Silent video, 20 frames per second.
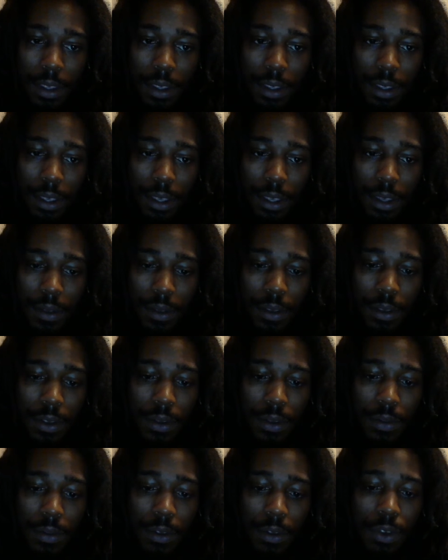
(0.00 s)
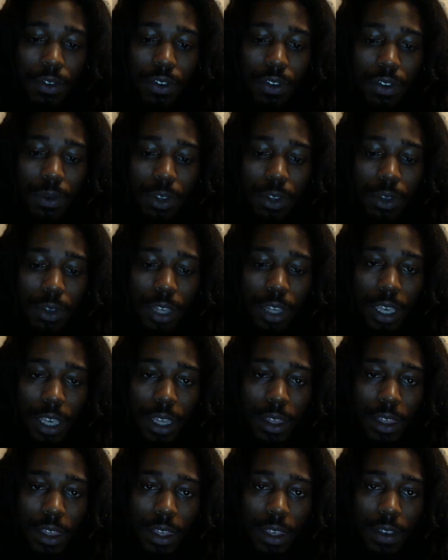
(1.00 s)
Yeah, usually when you look
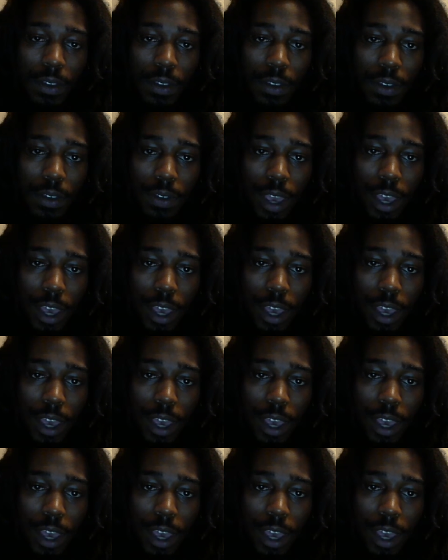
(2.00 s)
at these